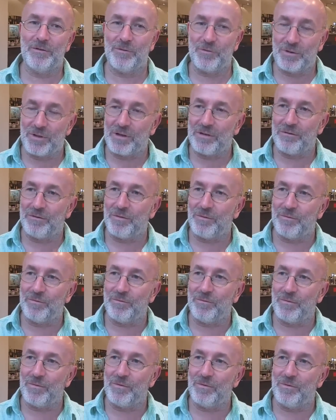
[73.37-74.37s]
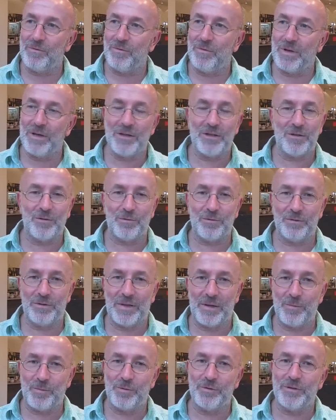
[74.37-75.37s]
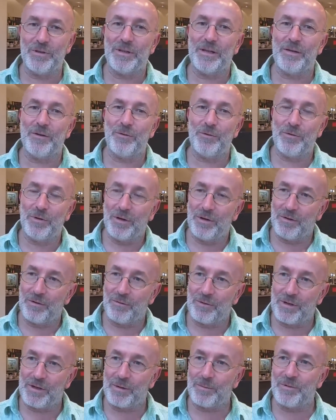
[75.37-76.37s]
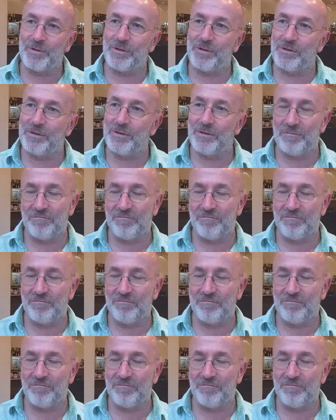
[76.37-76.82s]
so start from very slow tempo dilerno right up to